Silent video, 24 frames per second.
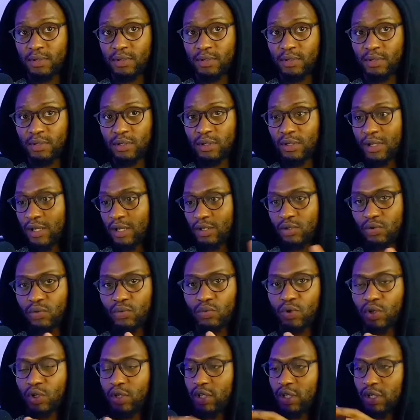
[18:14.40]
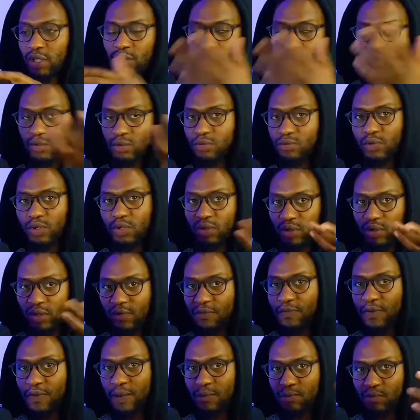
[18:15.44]
Like you're working, you know, where you get
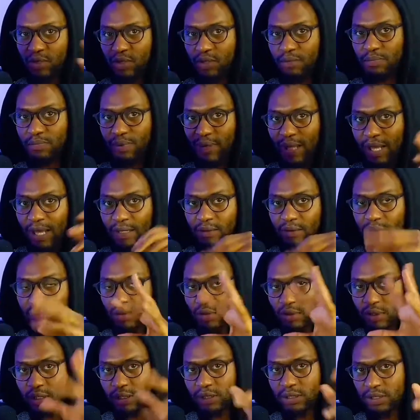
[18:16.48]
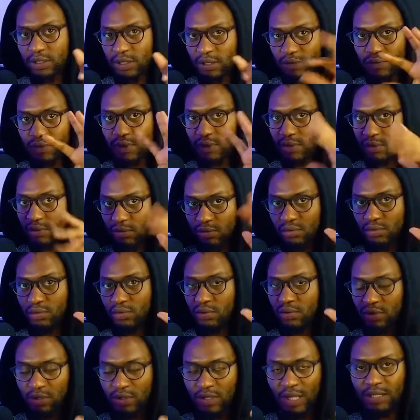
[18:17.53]
farm with the plan, all that and everything.
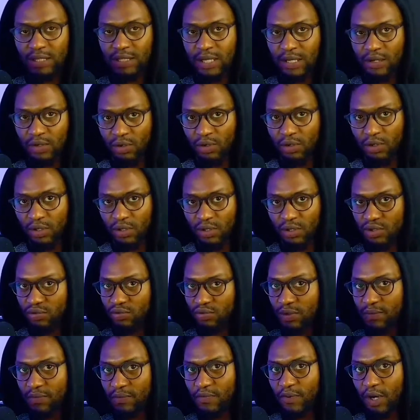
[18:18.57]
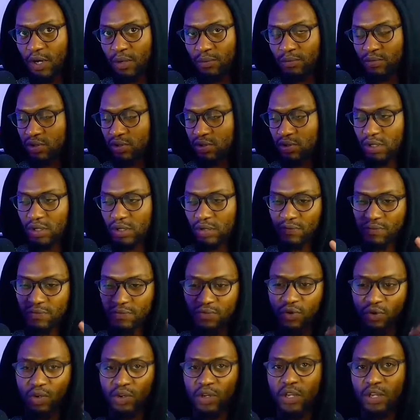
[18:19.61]
That's how they call it, stream farm. So they've
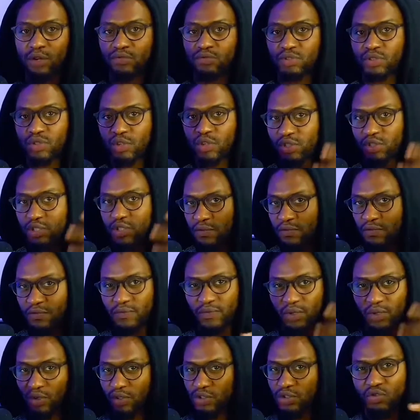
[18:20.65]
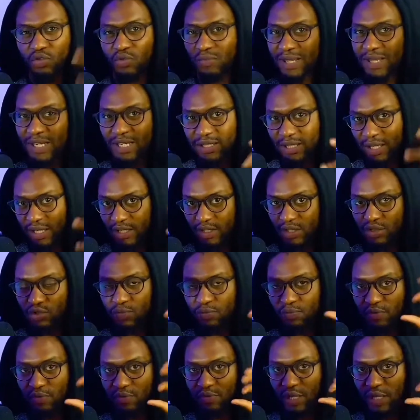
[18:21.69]
done their research. They've done so many things to
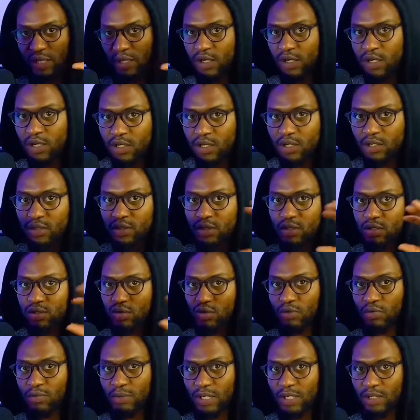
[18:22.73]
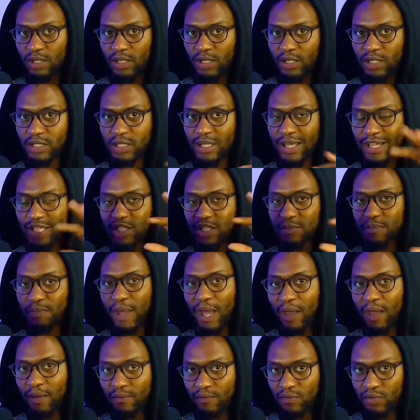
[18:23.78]
prevent so many things like
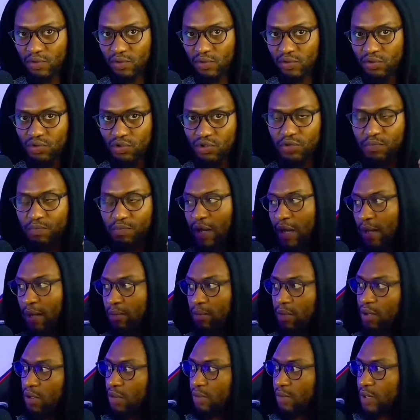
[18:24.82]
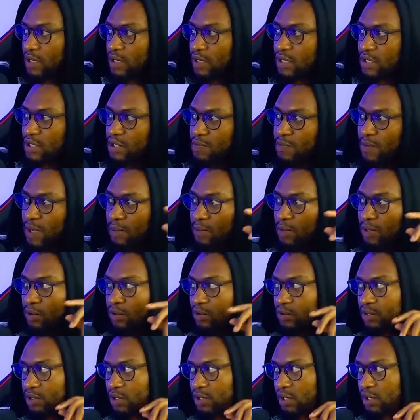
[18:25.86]
spam views, spam comments, and spam all
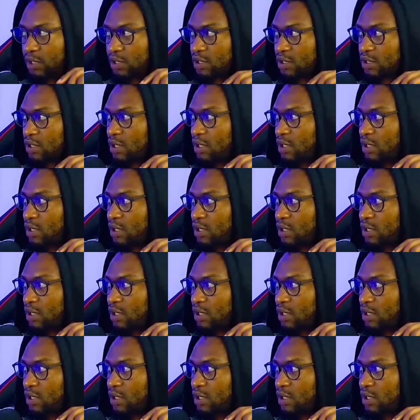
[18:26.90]
those things.